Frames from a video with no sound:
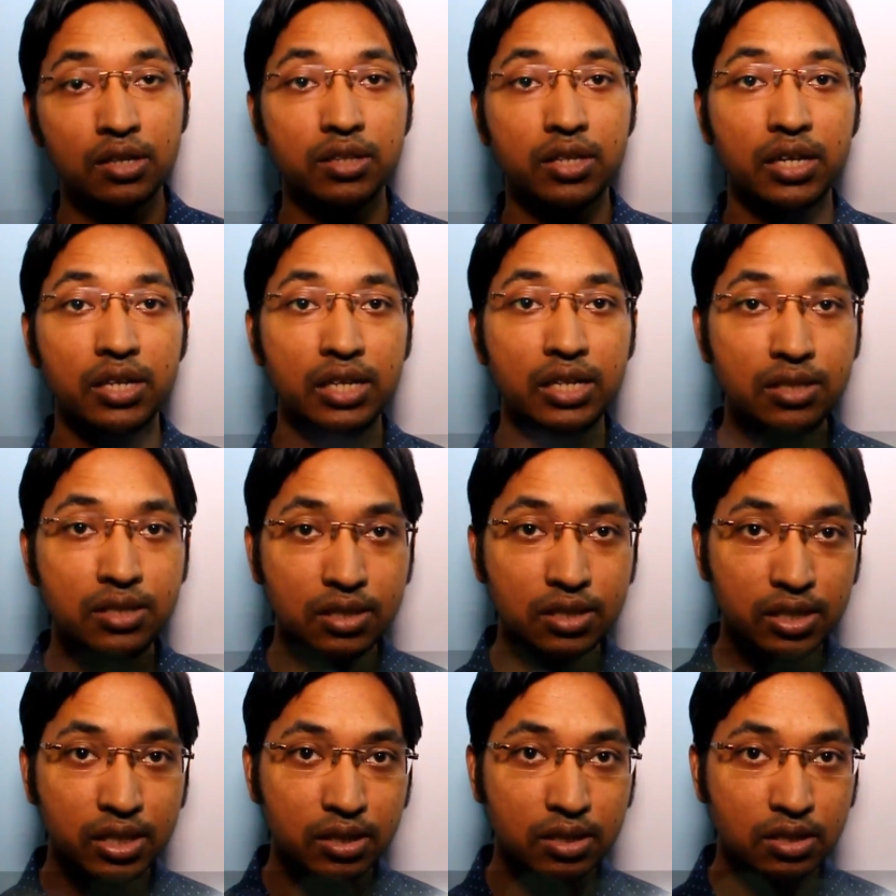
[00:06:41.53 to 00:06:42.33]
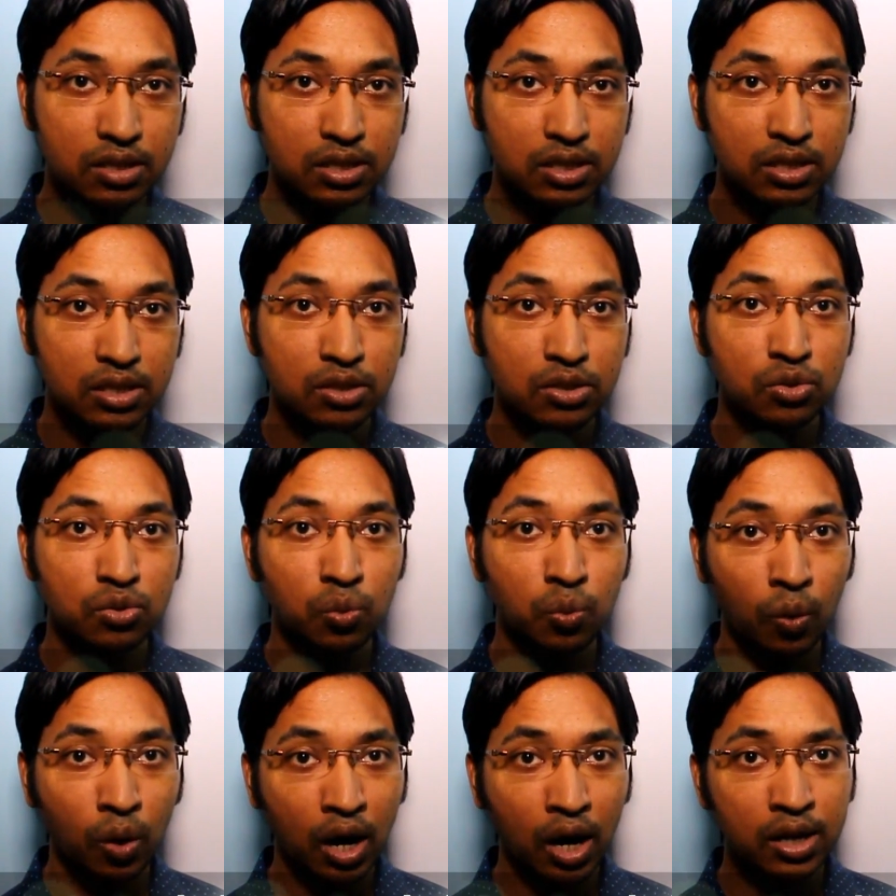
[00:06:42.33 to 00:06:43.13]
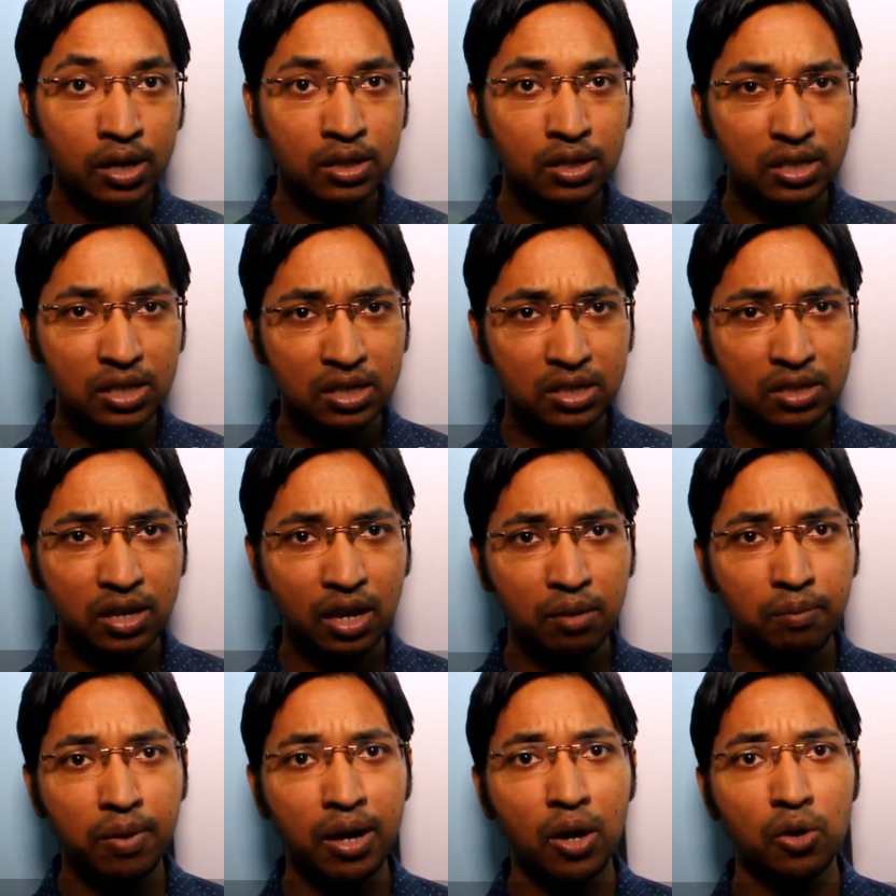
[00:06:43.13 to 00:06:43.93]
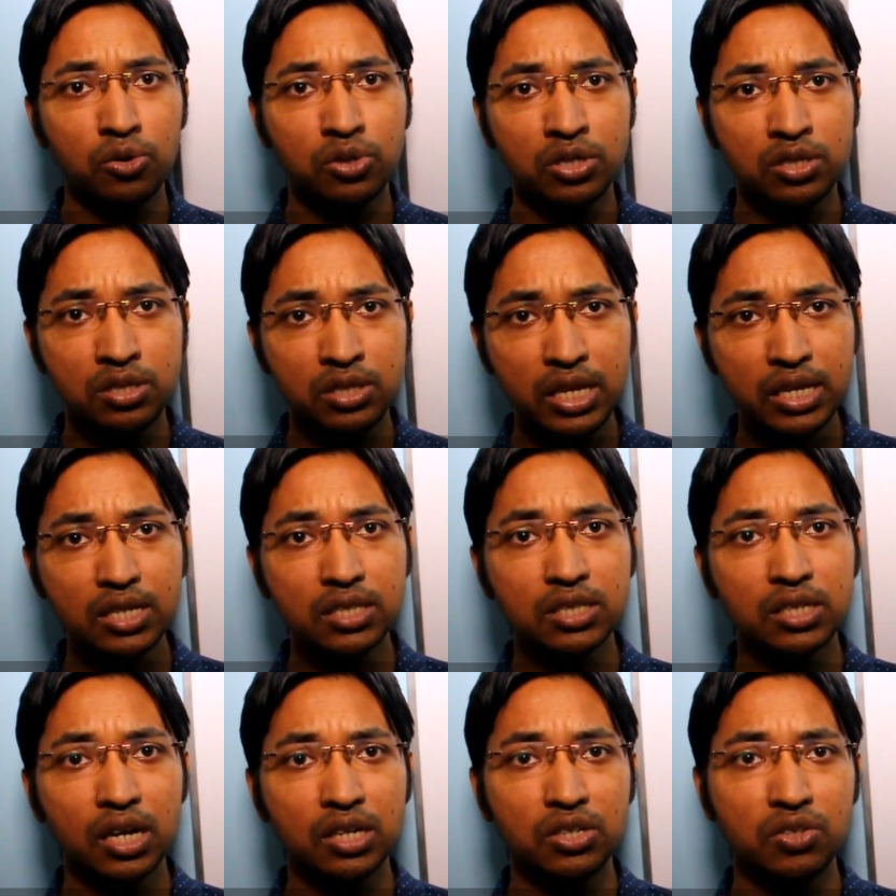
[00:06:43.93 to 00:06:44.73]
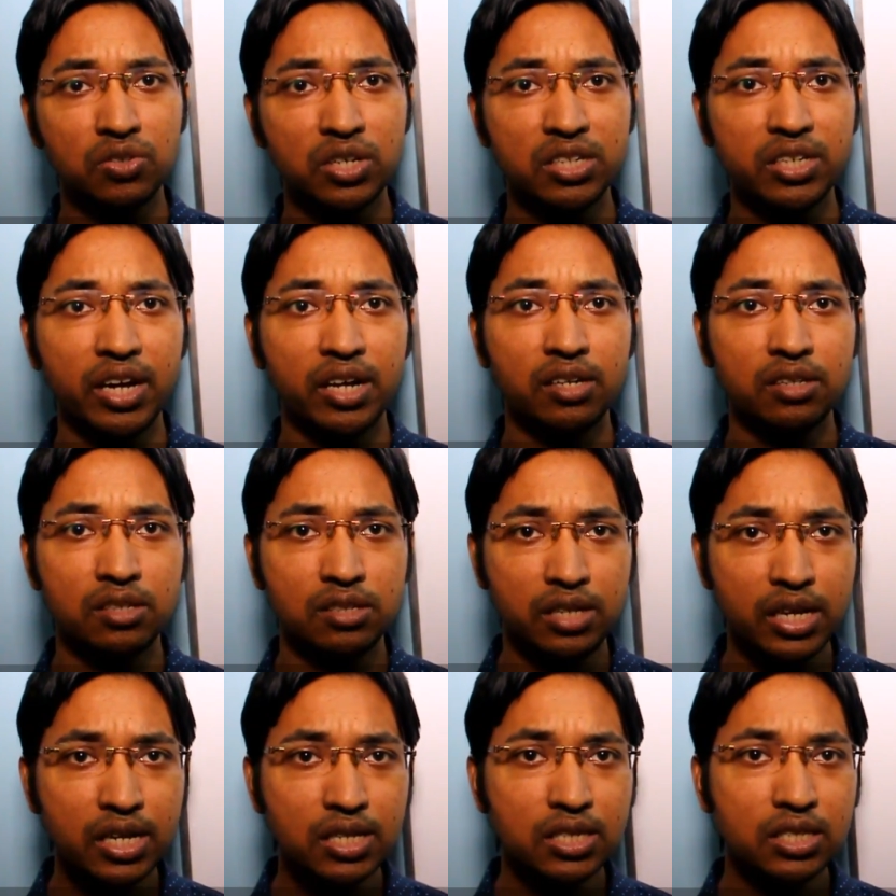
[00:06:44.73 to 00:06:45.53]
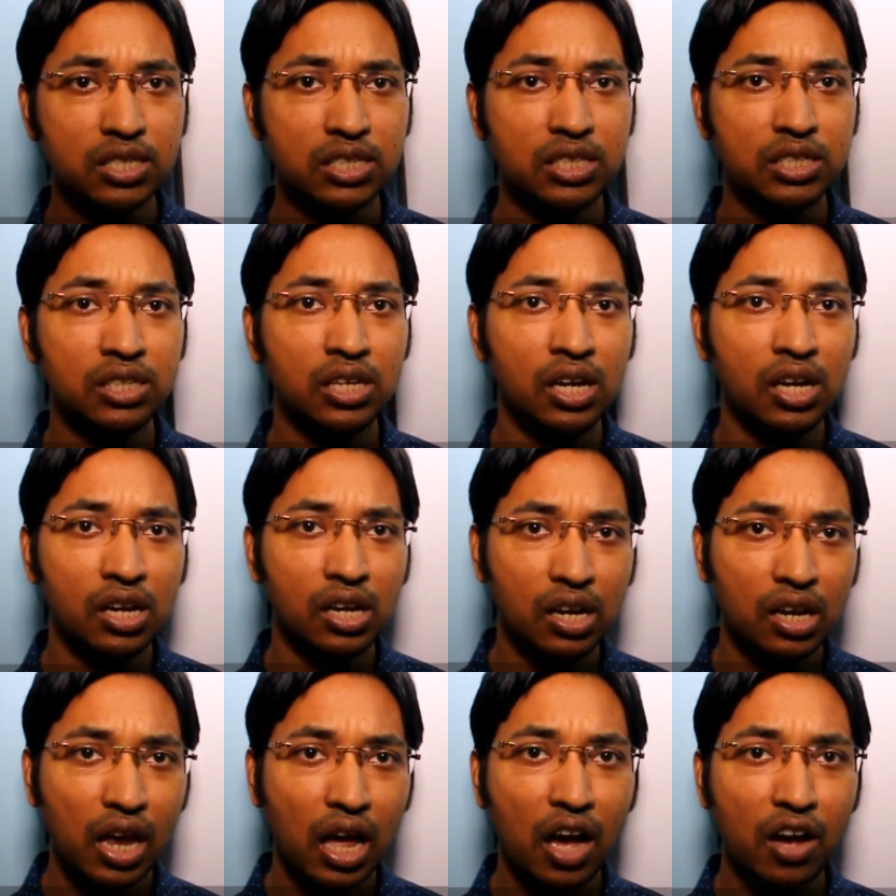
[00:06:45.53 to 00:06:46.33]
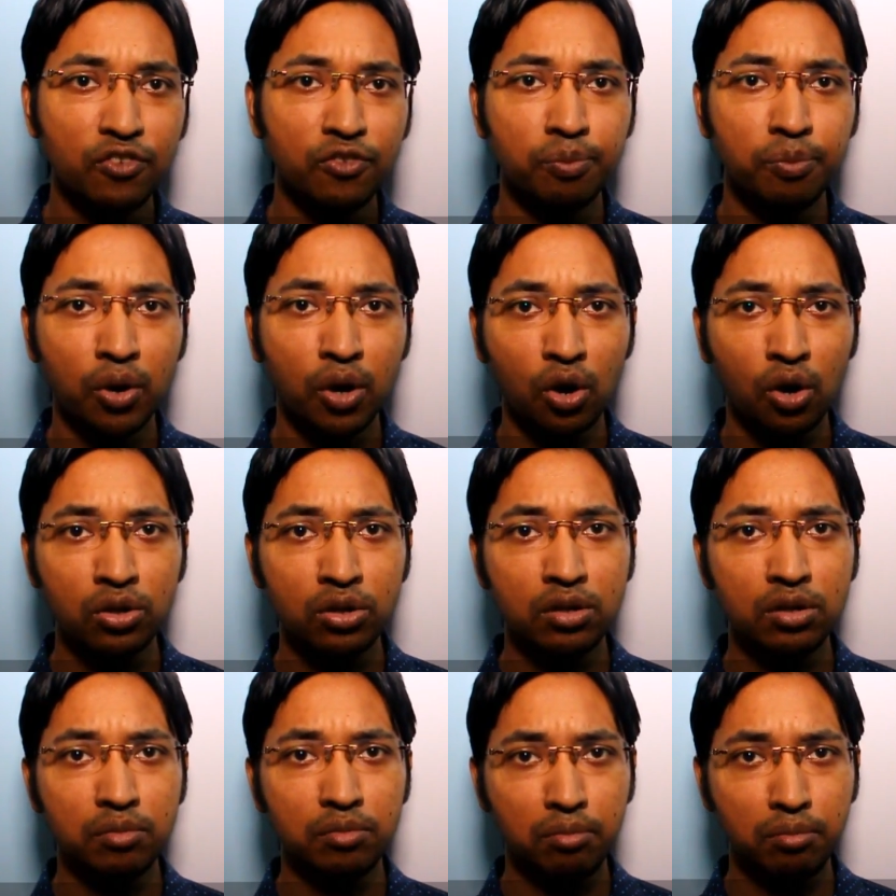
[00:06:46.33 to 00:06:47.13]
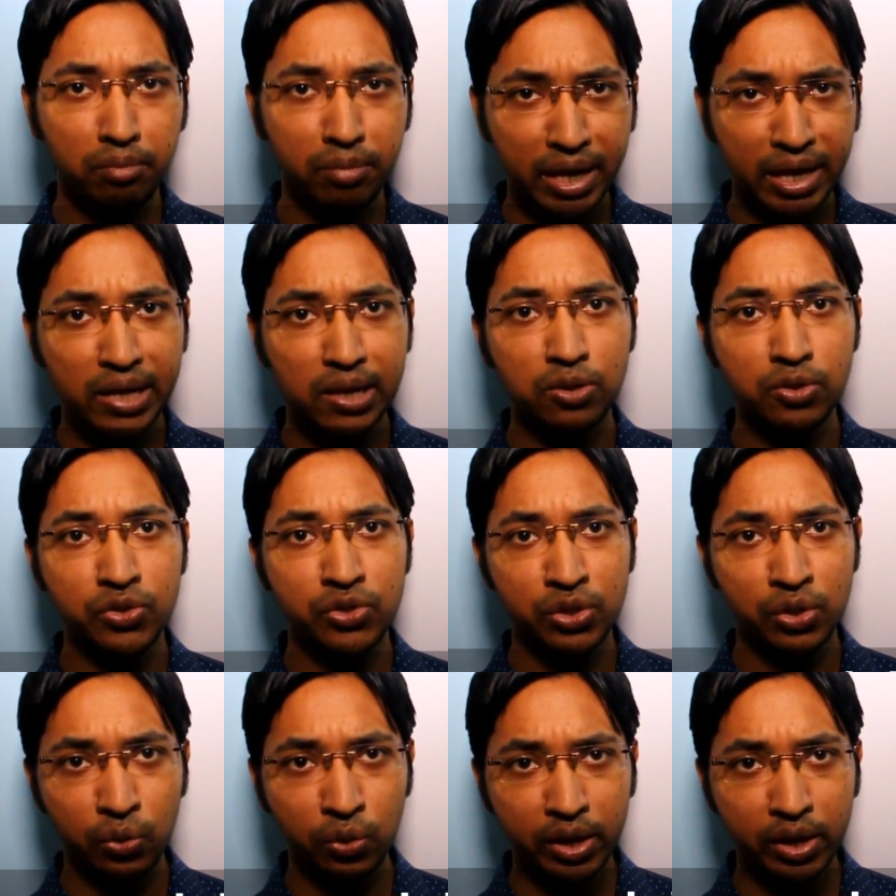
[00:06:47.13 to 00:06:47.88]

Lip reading: The incidence is 1 in about 660 live-born males.